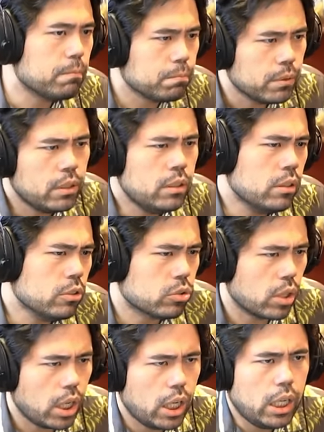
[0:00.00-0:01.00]
on
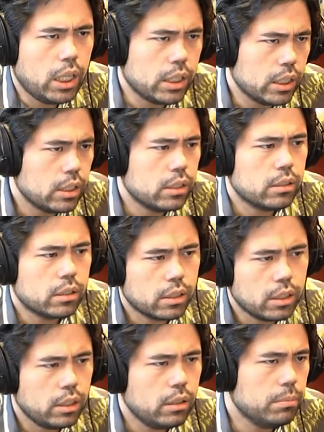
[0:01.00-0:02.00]
try and
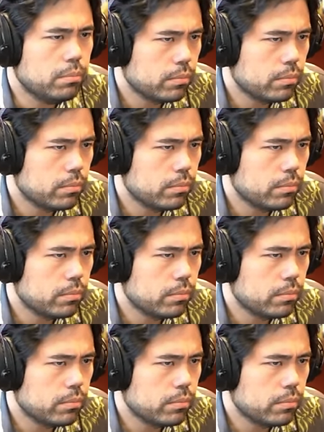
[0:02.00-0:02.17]
keep